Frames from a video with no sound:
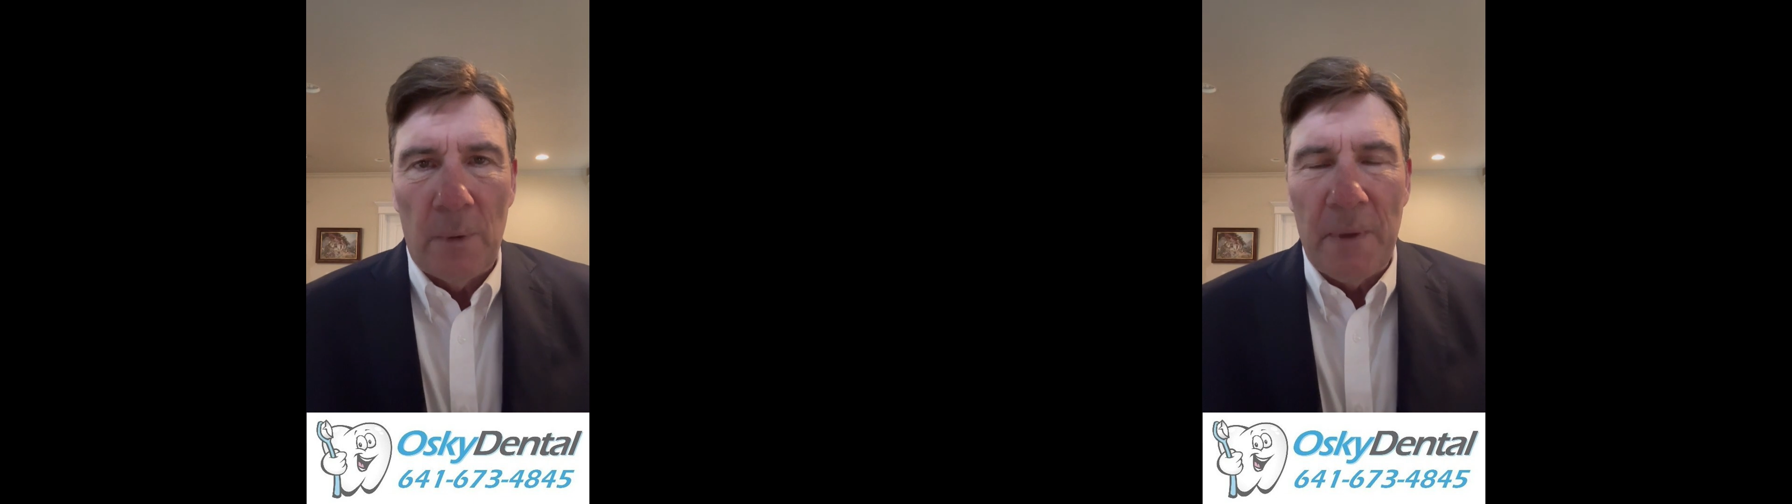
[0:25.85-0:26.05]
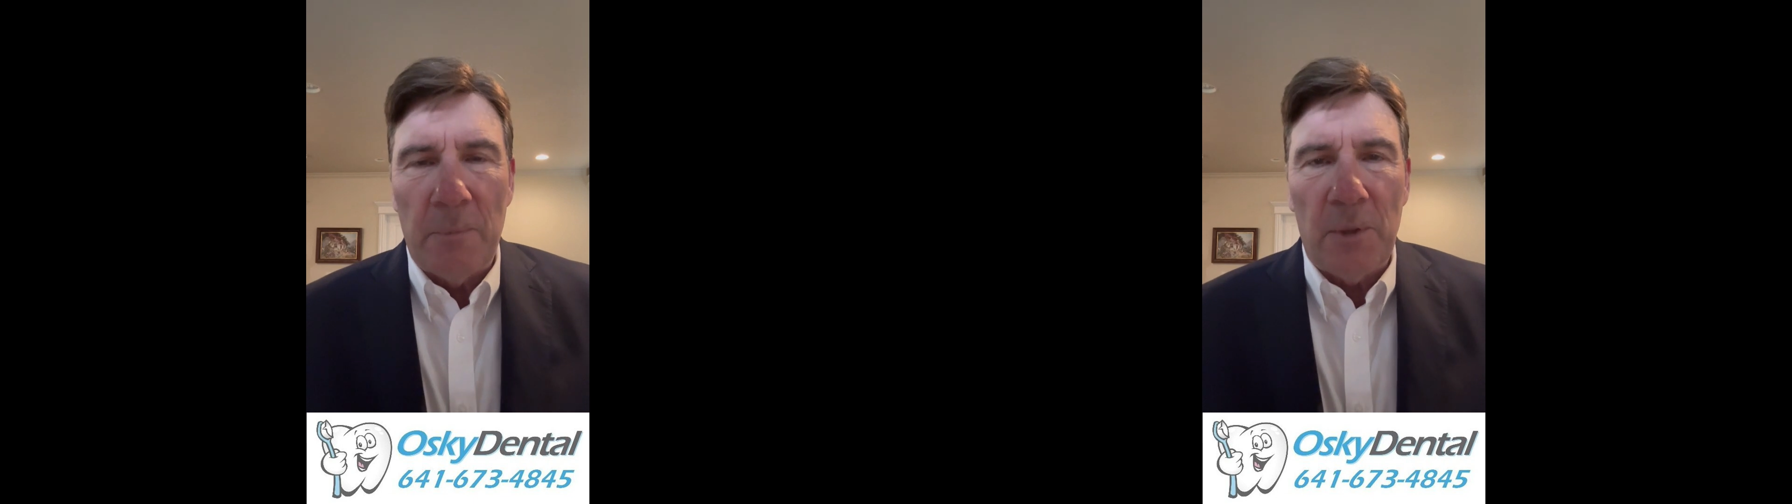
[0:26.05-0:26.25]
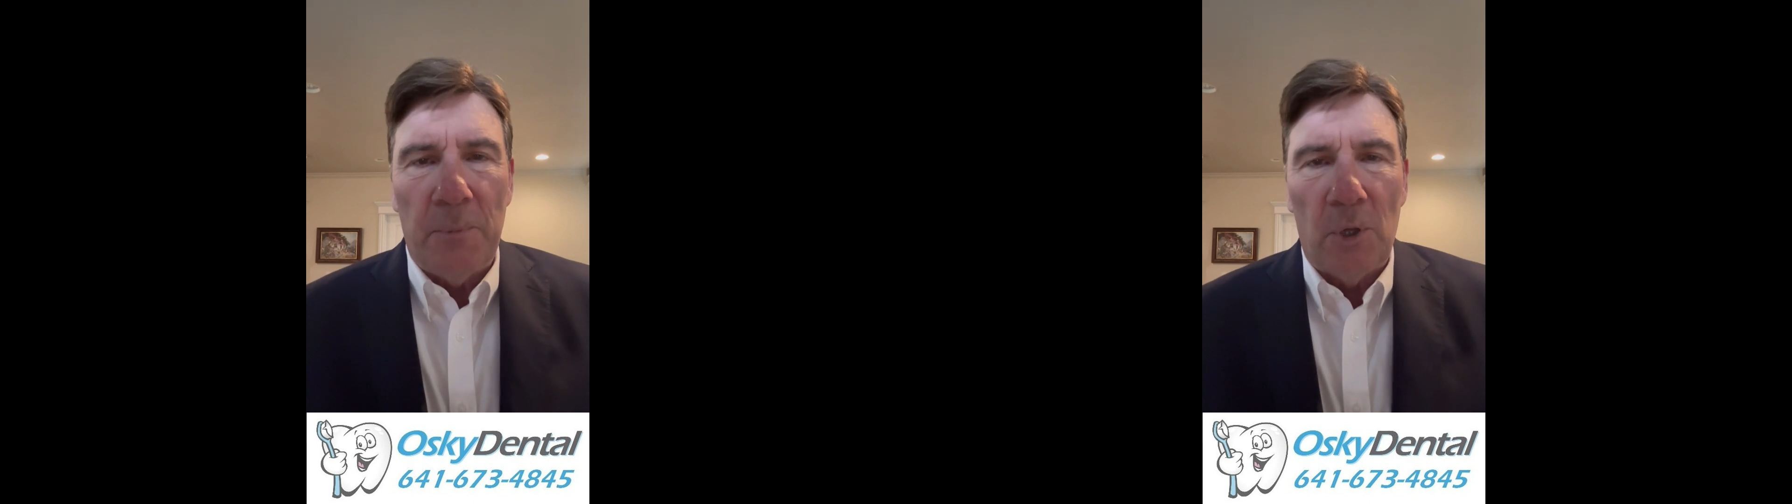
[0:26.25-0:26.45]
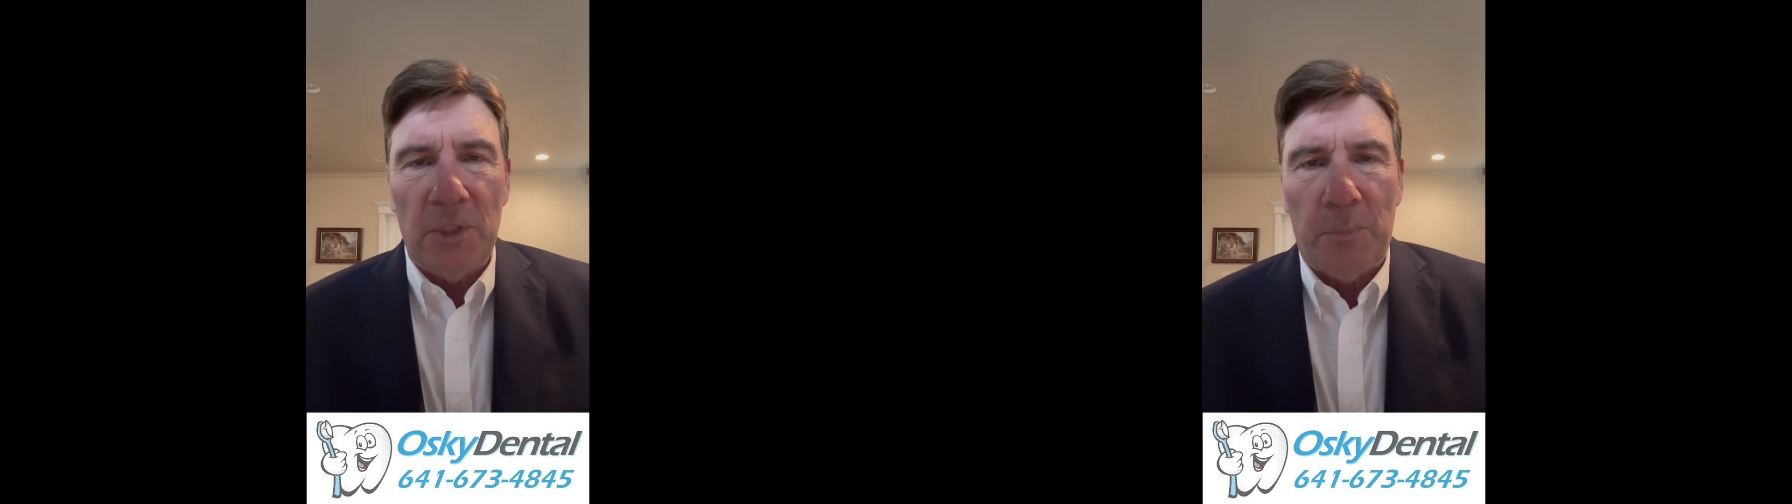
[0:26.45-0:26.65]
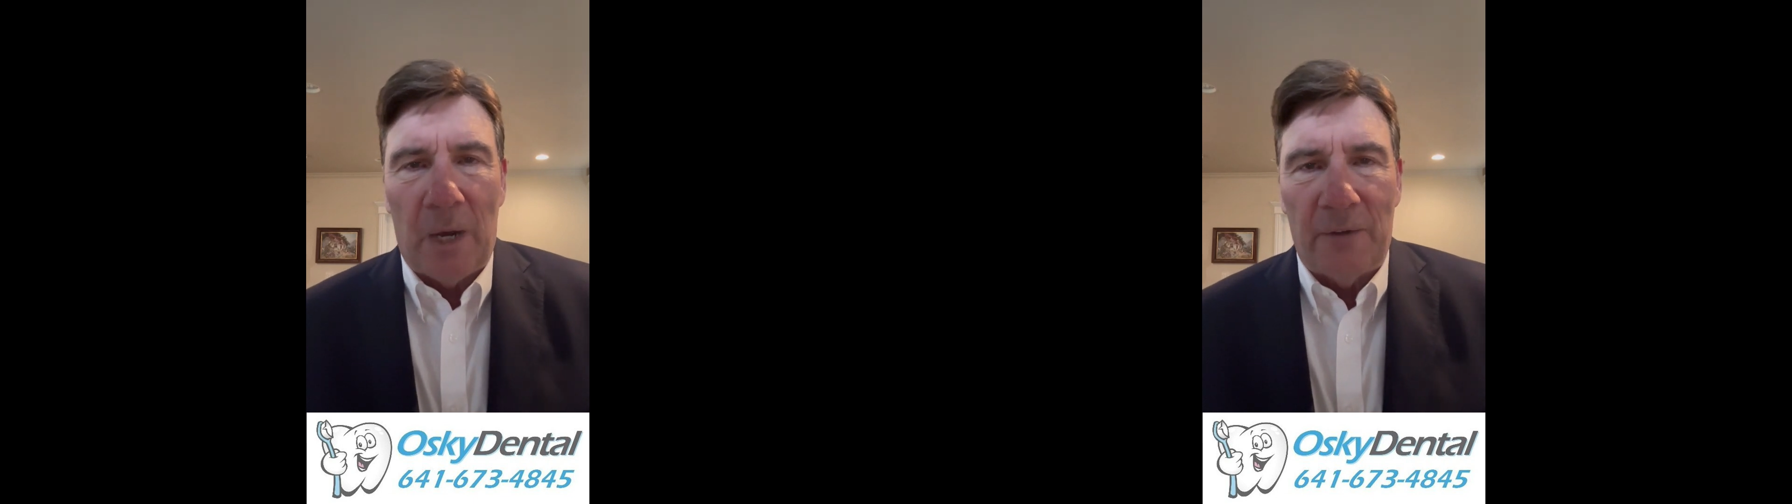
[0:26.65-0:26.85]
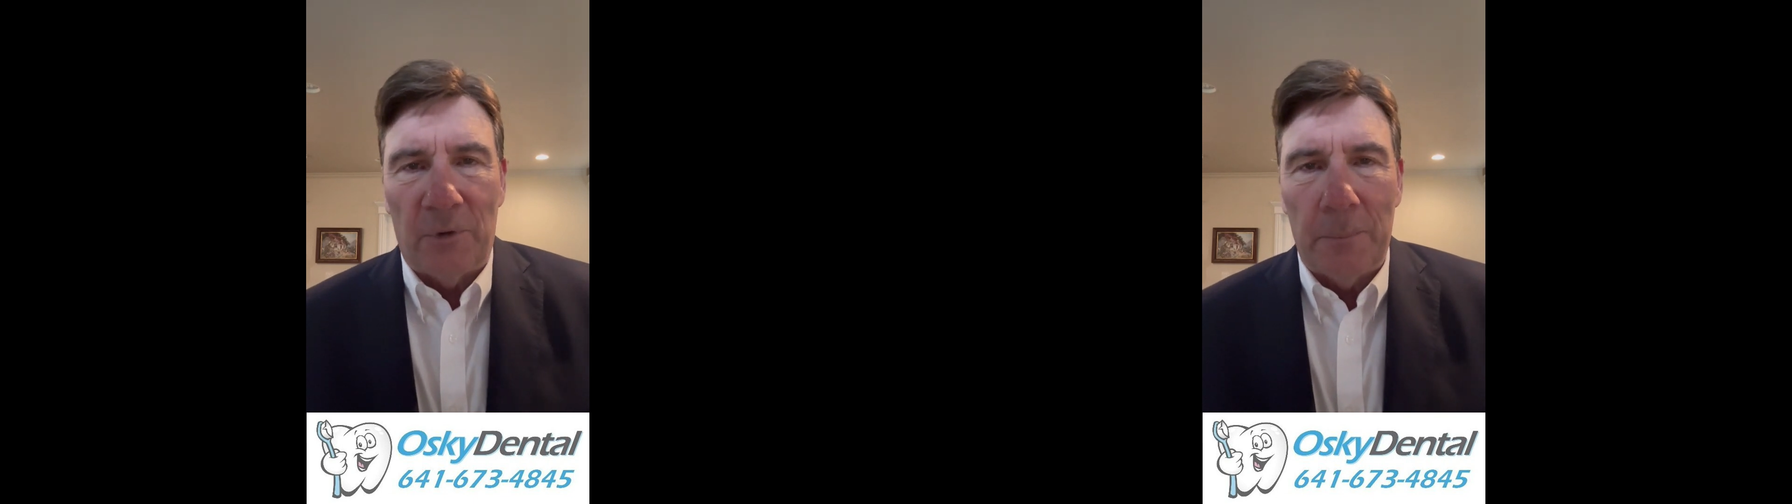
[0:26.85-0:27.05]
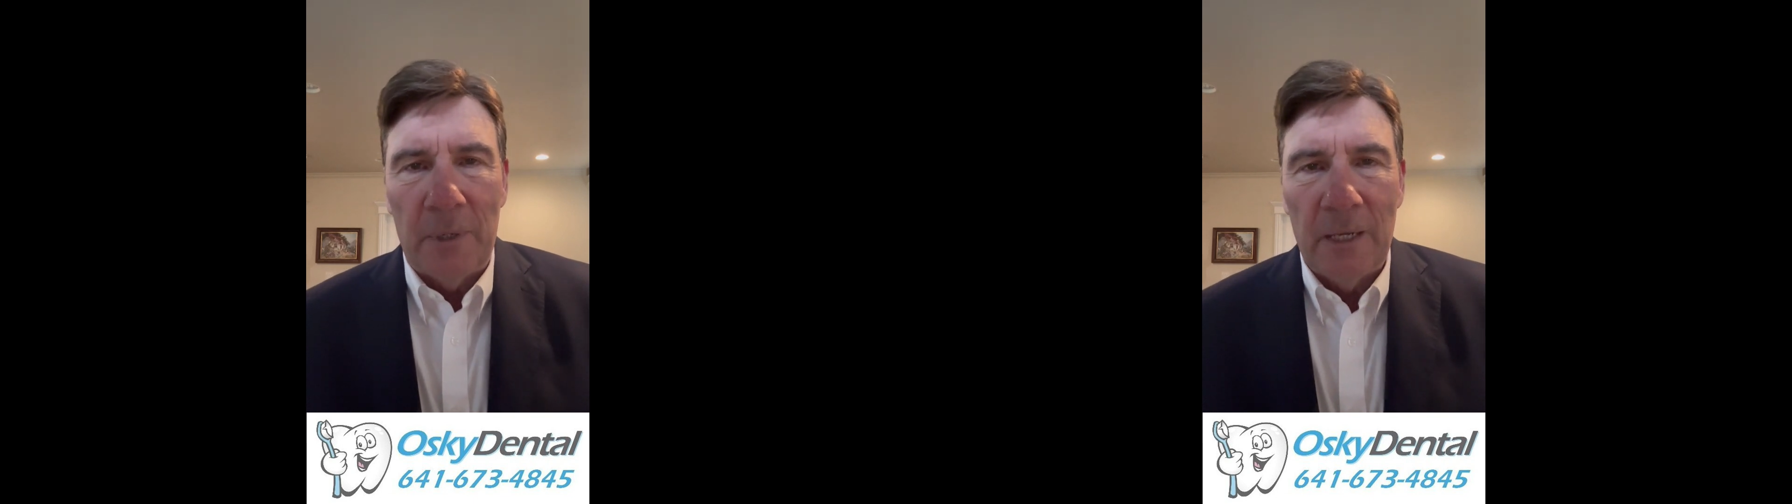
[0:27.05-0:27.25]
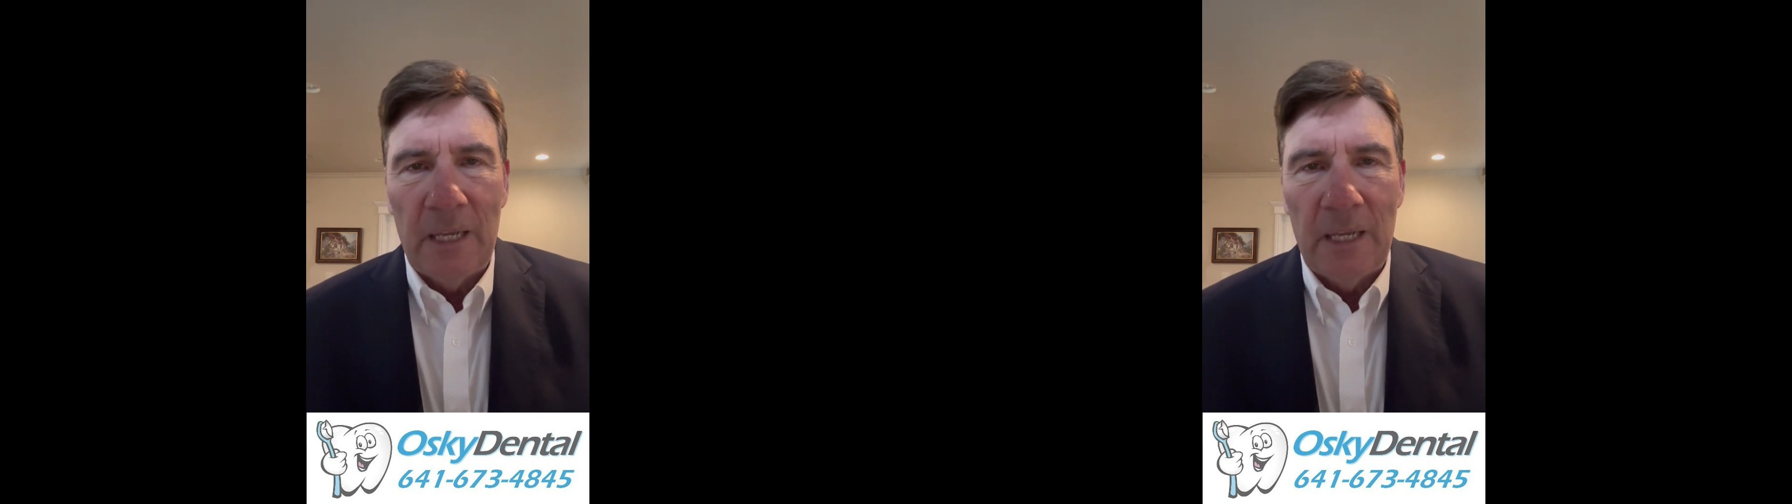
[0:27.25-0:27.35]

remember the Polish proverb,